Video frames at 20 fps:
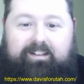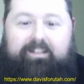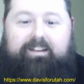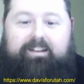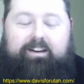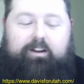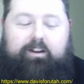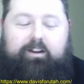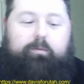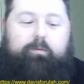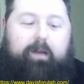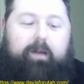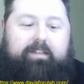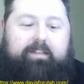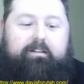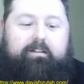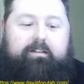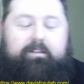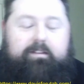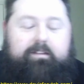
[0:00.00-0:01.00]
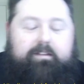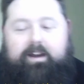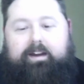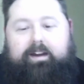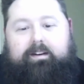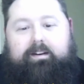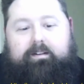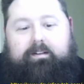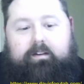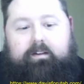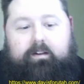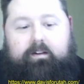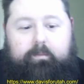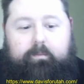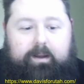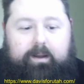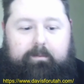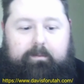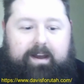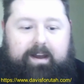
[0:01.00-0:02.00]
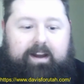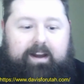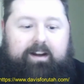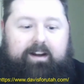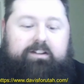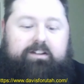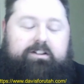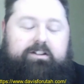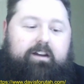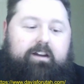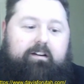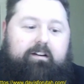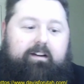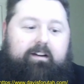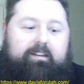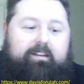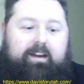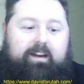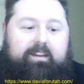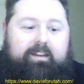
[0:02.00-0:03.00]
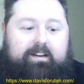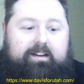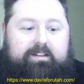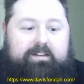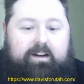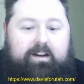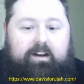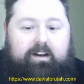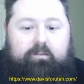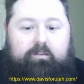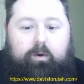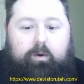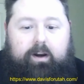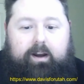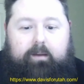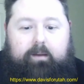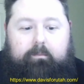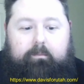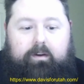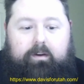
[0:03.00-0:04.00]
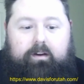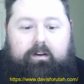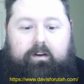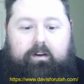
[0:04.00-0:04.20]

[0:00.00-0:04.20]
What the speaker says: Rather than, being mad at each other. And that's kind of what I'm